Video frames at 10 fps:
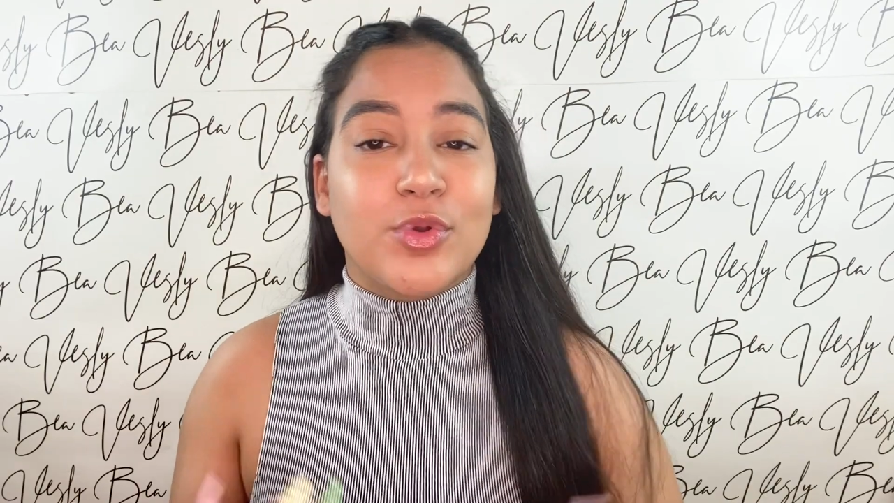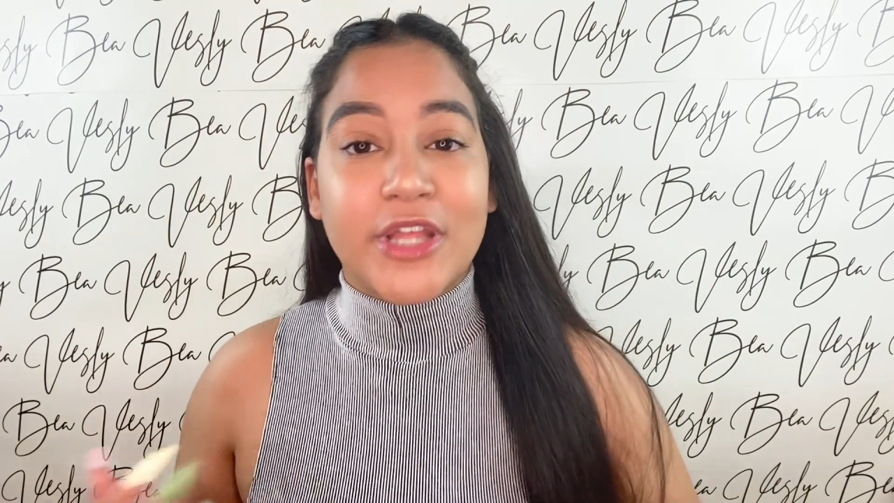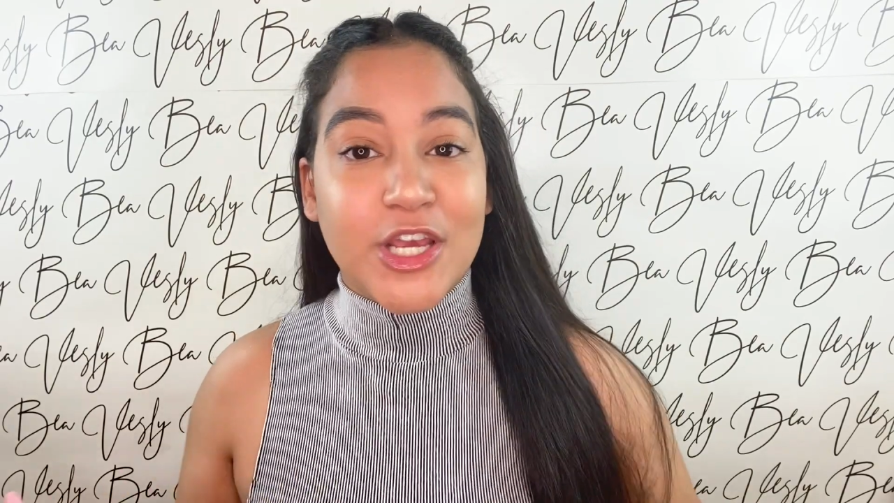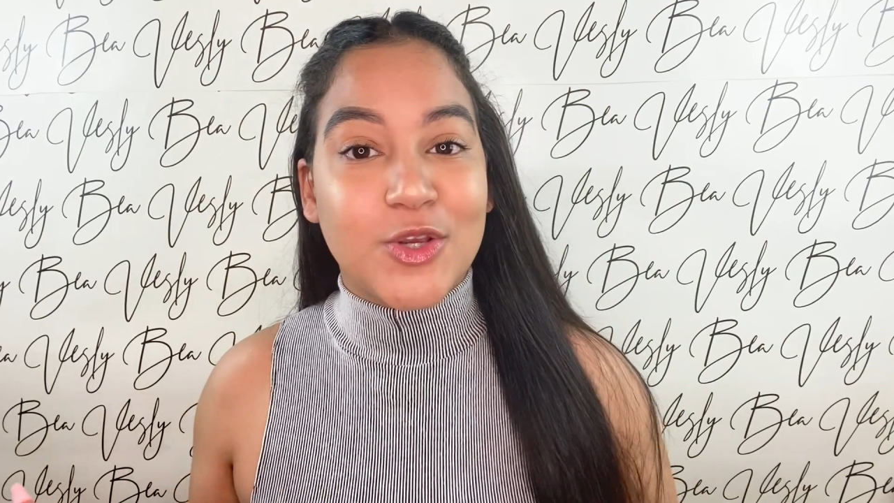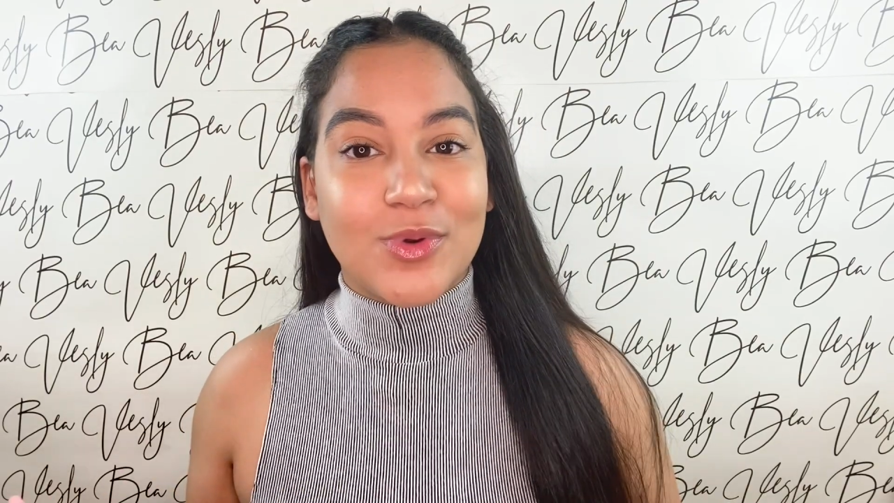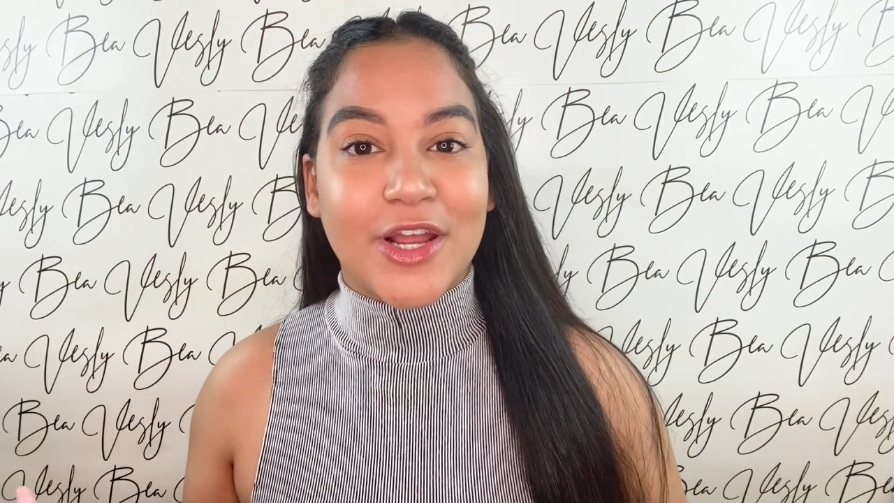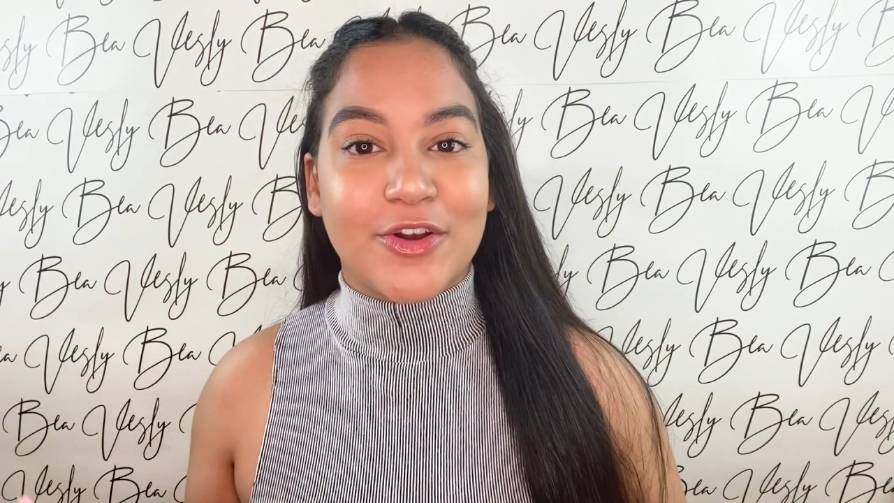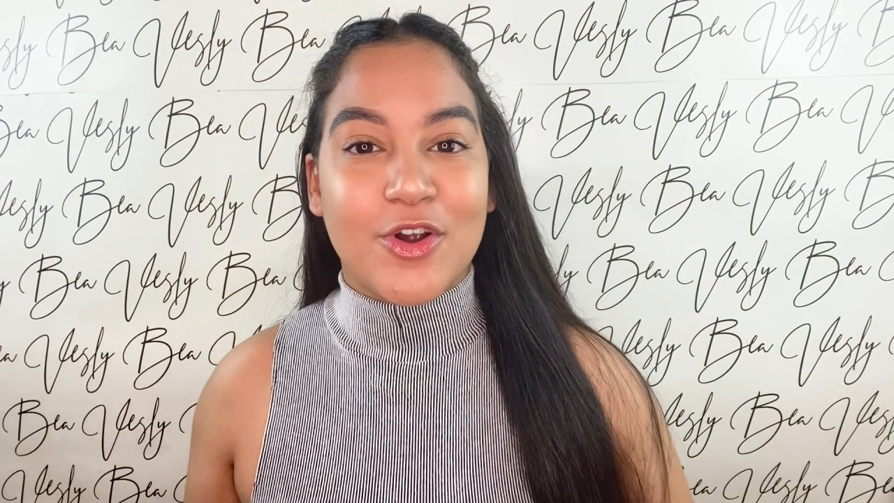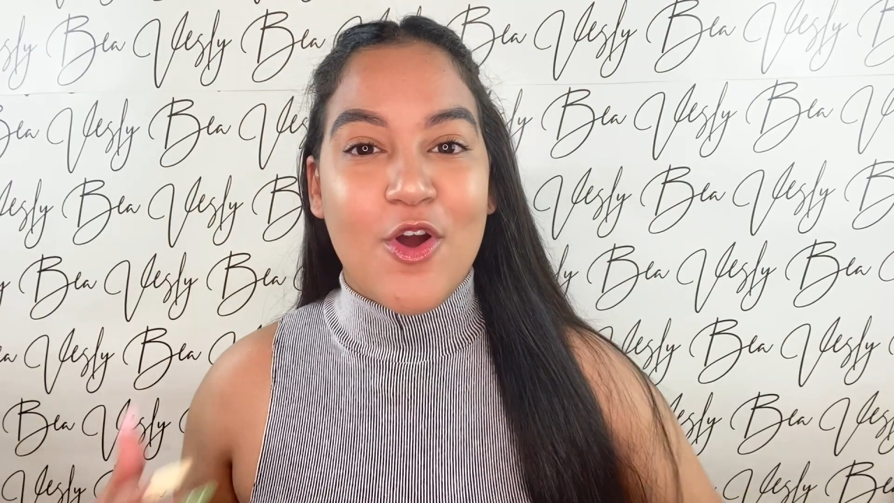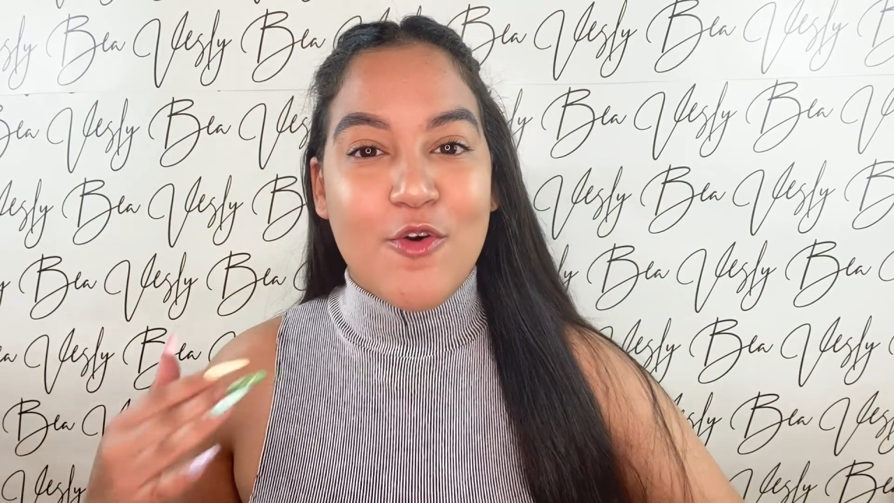thank you
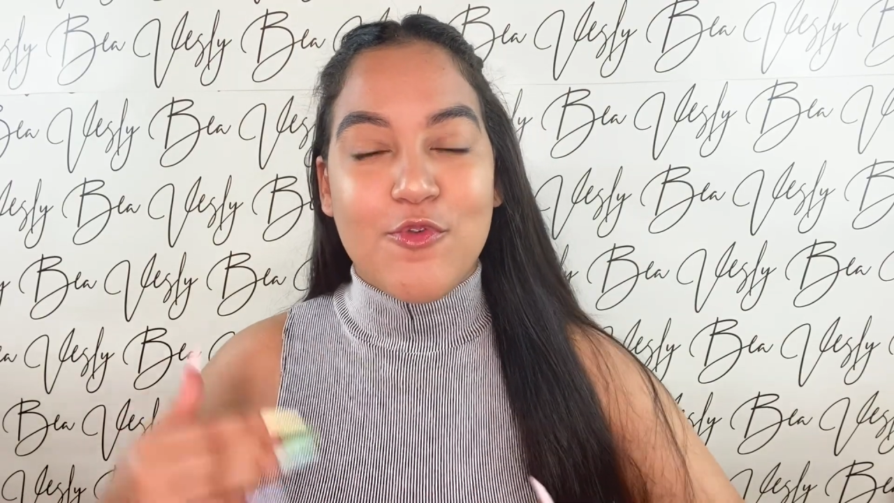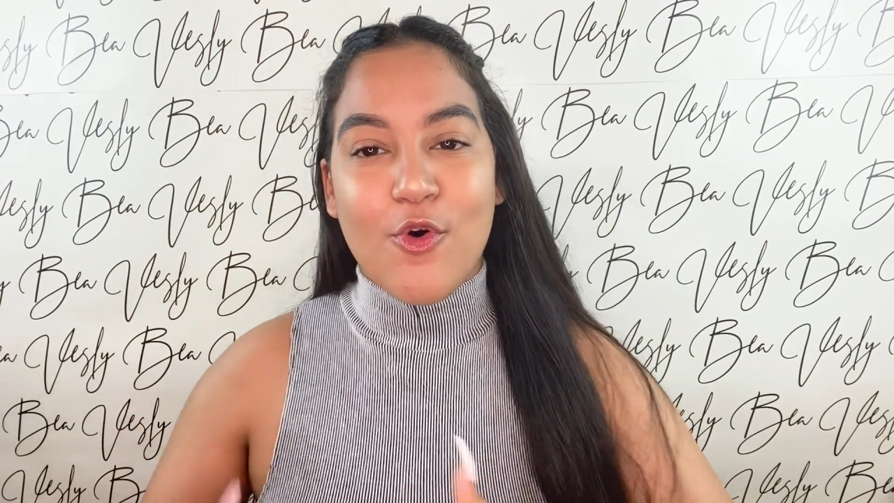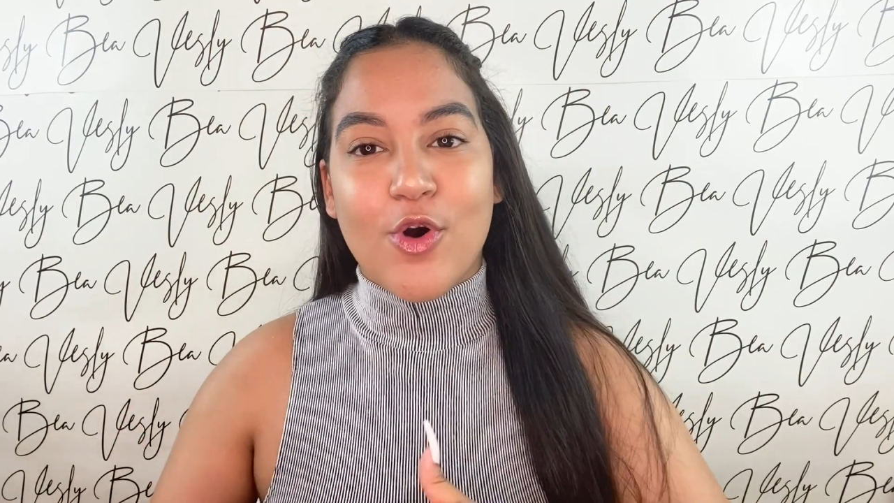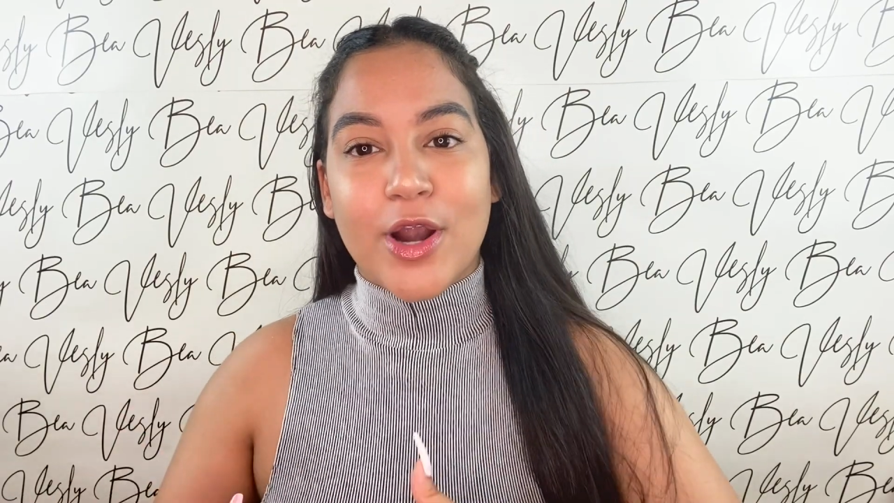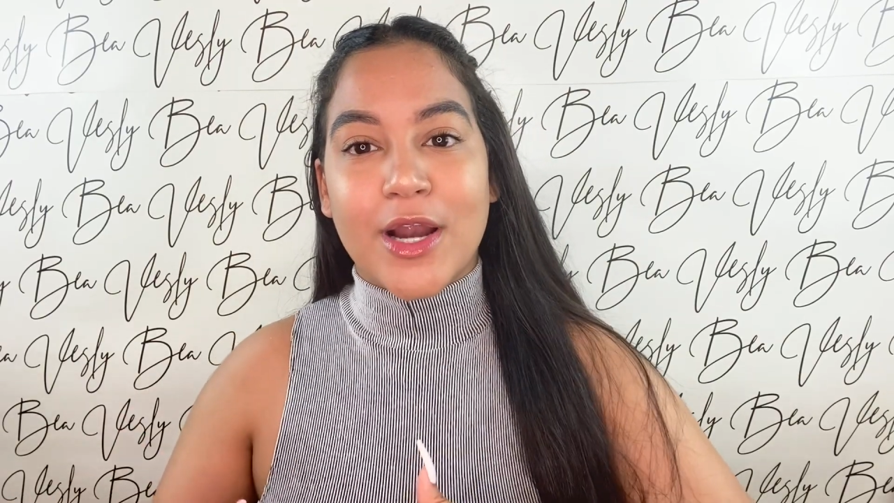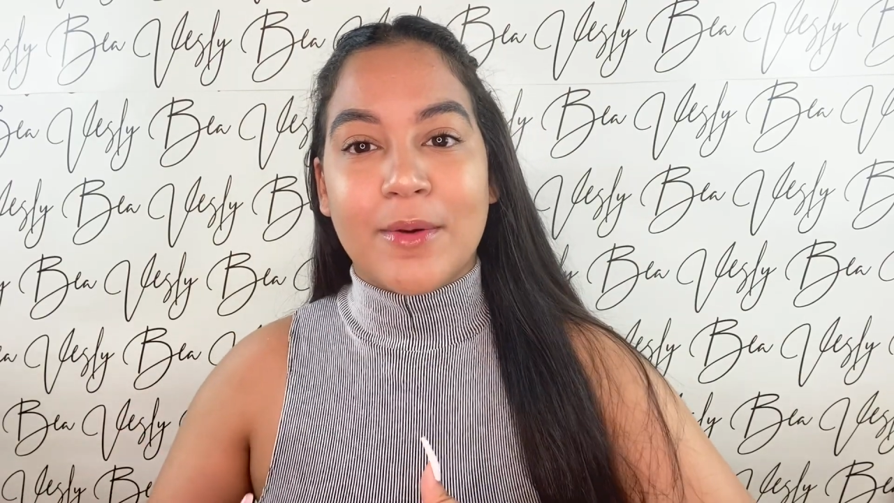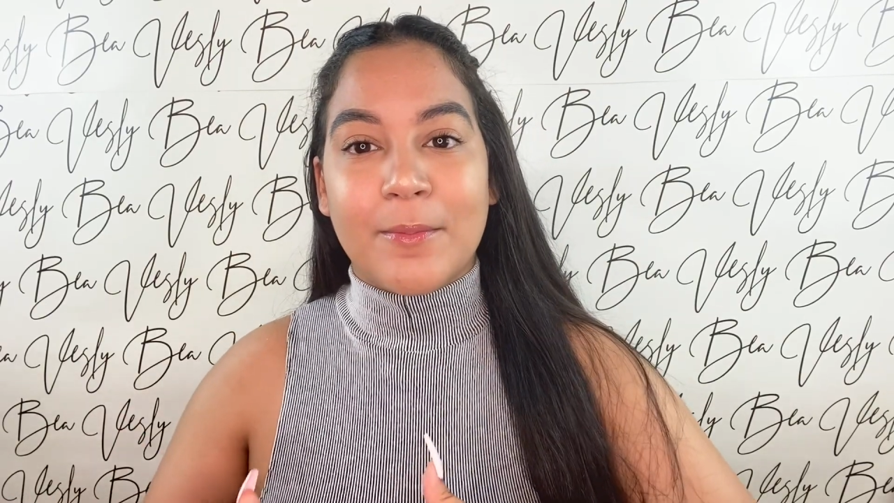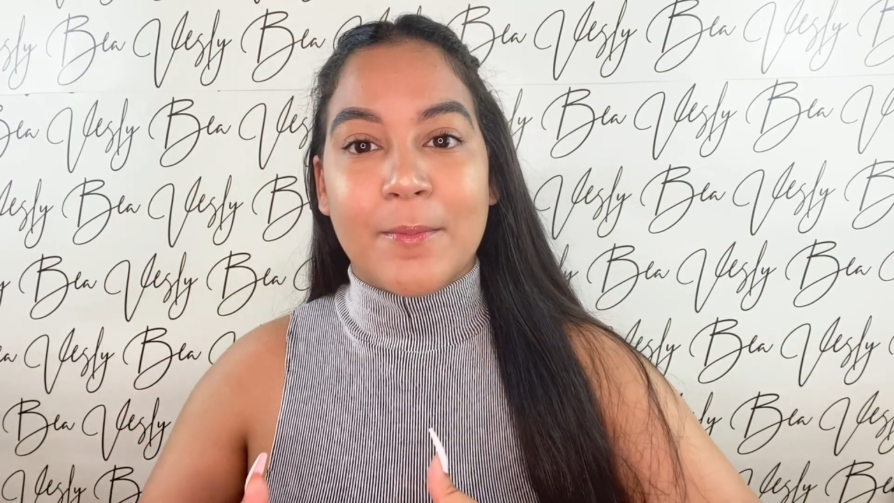later for